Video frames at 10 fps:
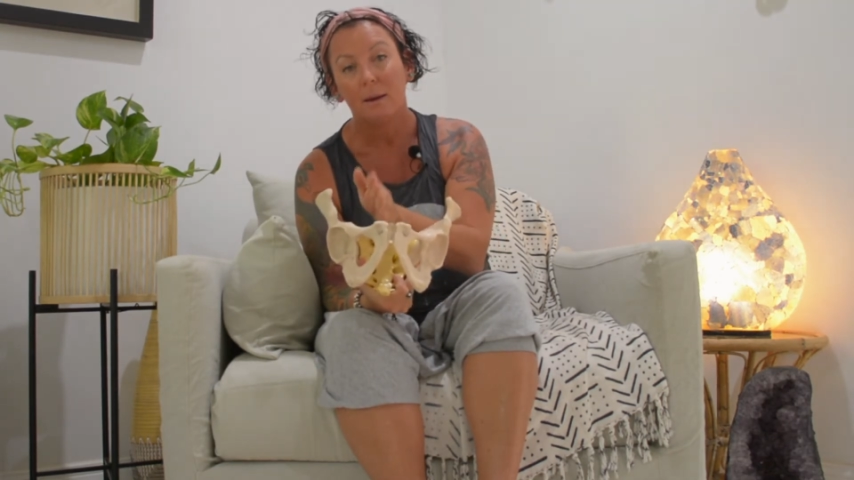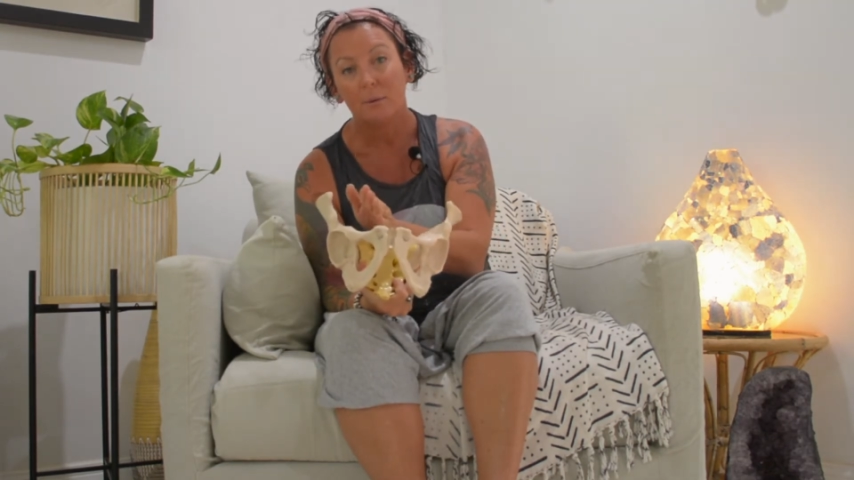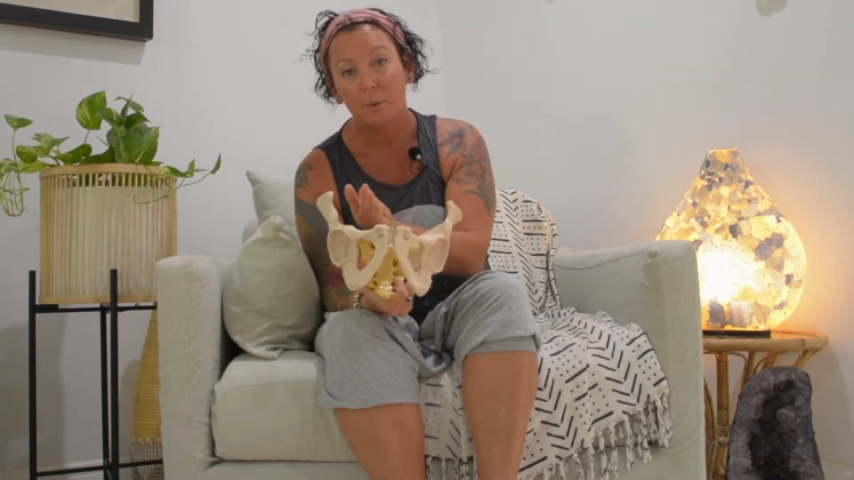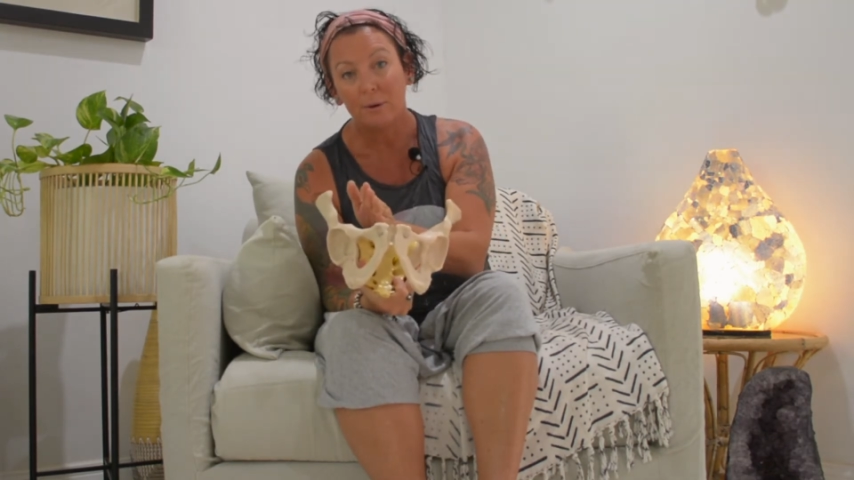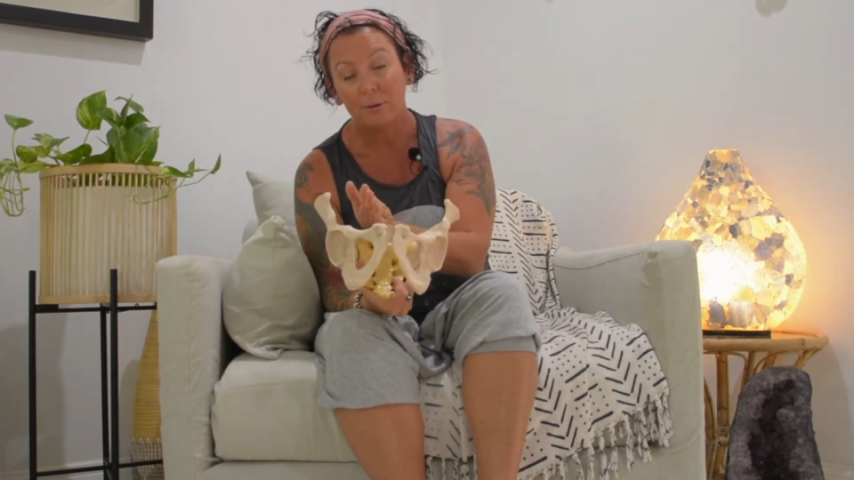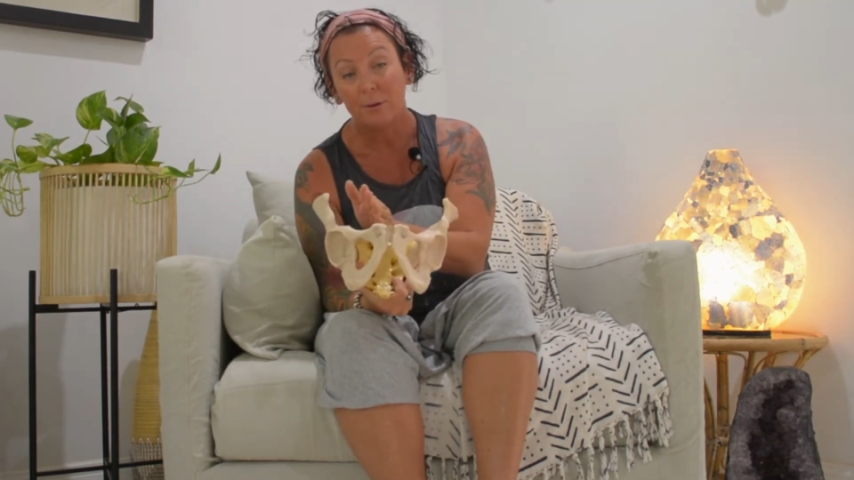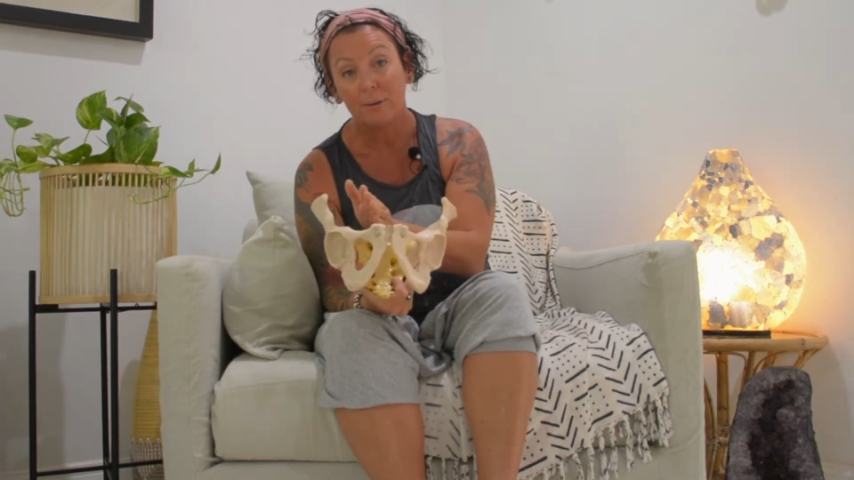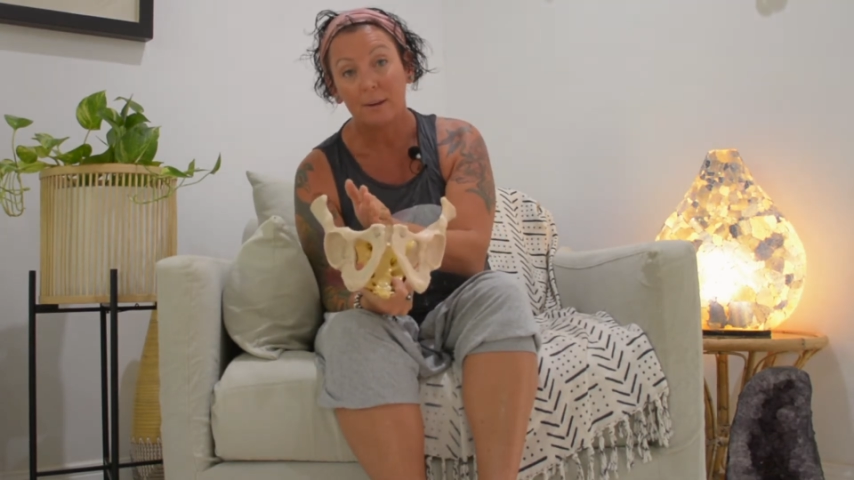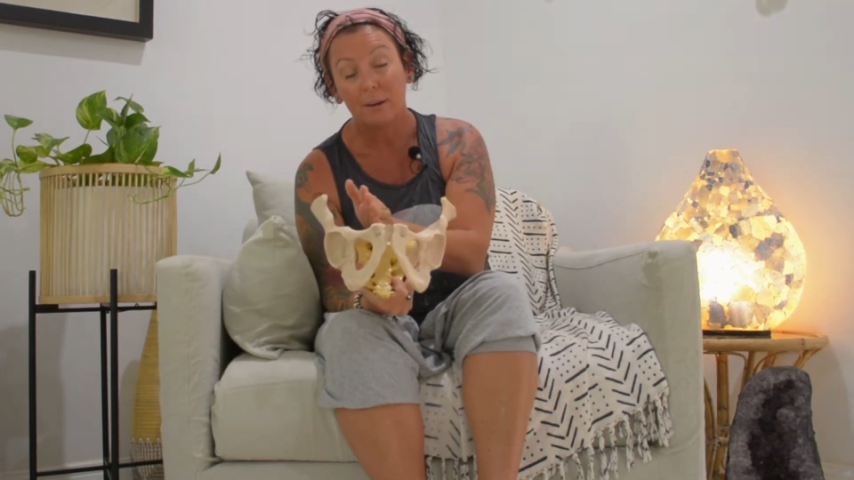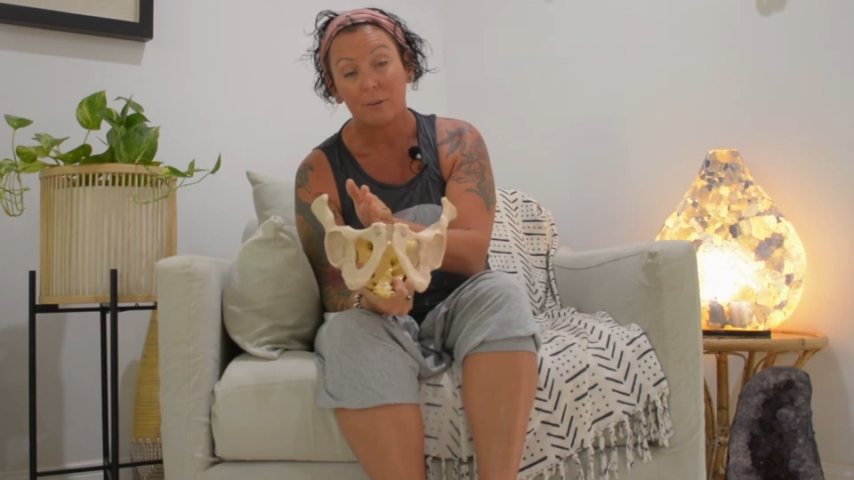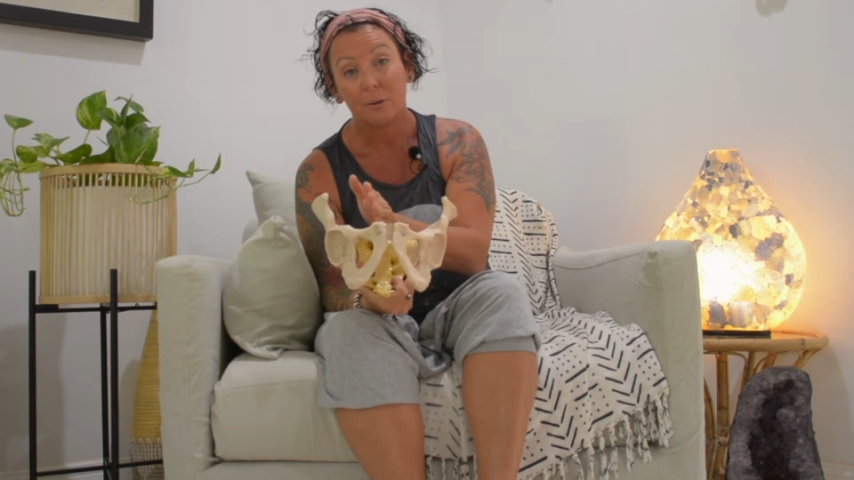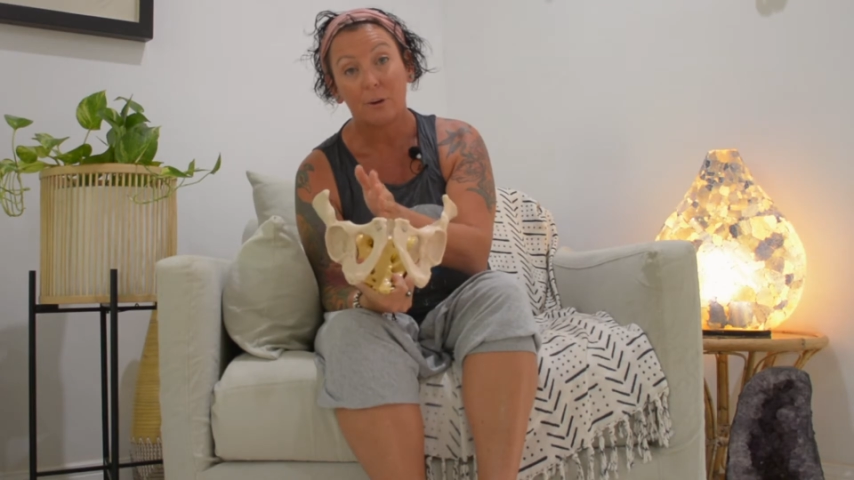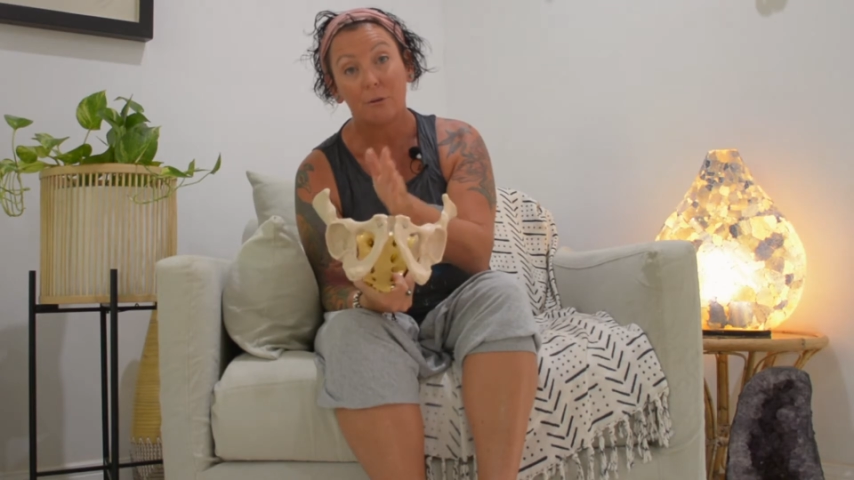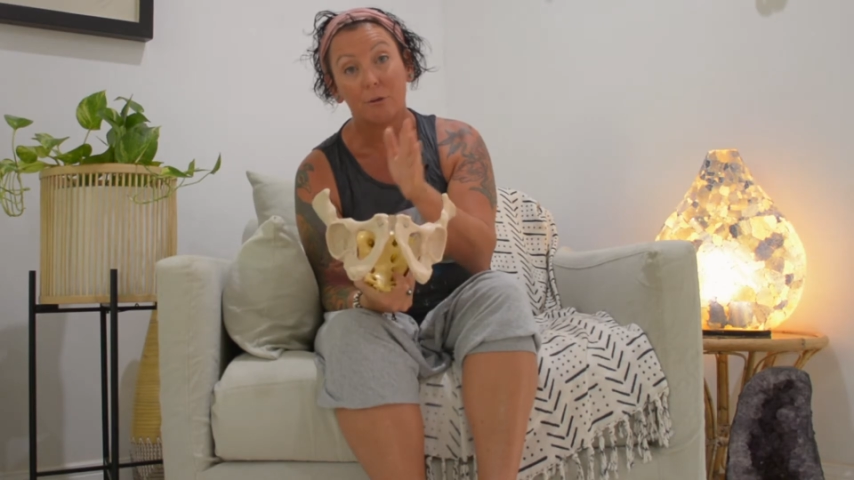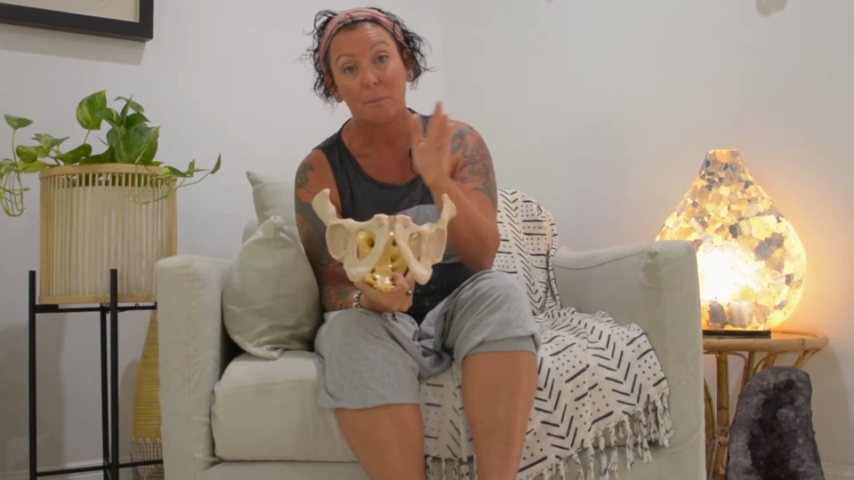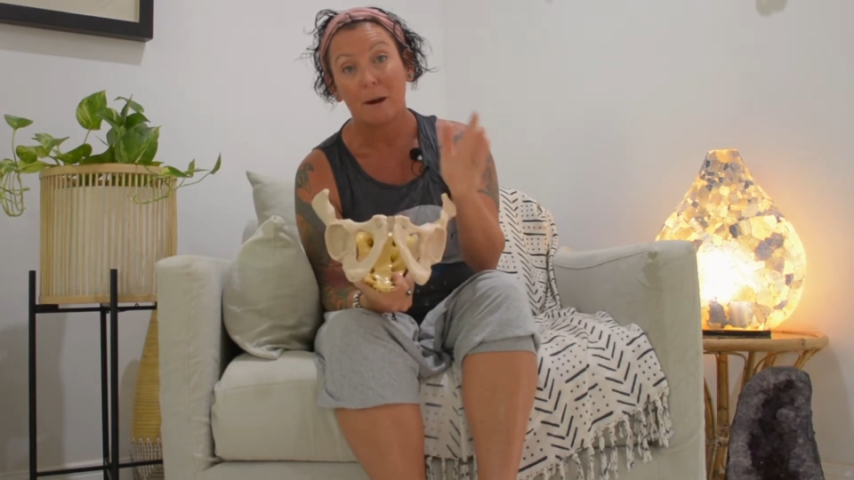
Once you start to go through